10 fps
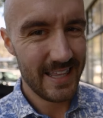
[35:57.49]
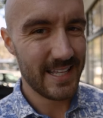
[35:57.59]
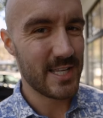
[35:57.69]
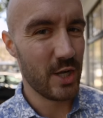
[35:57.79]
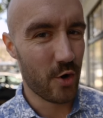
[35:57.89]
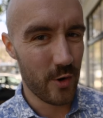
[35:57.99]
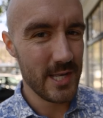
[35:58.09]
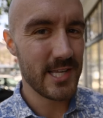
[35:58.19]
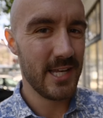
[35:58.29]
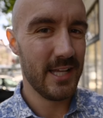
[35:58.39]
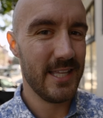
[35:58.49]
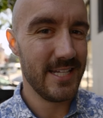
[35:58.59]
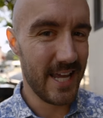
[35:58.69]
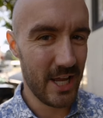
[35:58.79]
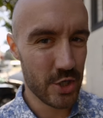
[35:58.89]
that's increasing the
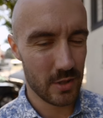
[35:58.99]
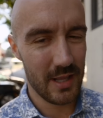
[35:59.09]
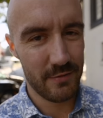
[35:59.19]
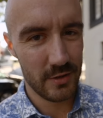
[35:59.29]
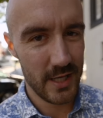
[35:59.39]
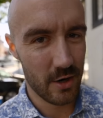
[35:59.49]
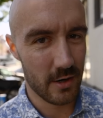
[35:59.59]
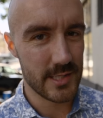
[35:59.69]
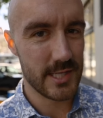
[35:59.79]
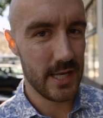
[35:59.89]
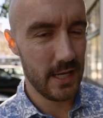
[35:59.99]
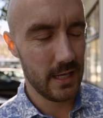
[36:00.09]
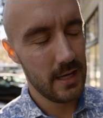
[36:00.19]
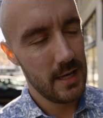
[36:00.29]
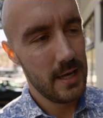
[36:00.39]
danger level in our
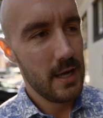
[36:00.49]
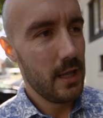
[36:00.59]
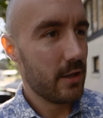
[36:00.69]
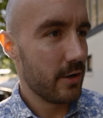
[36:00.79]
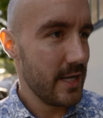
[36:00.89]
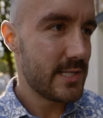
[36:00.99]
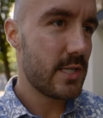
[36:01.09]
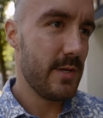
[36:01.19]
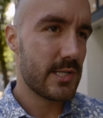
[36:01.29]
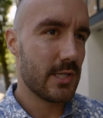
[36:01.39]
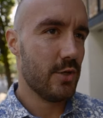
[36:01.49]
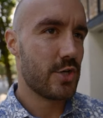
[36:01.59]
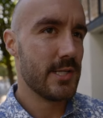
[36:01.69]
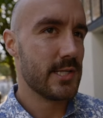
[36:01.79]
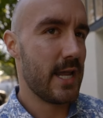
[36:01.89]
city. There needs to be
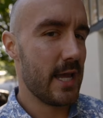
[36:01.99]
solutions and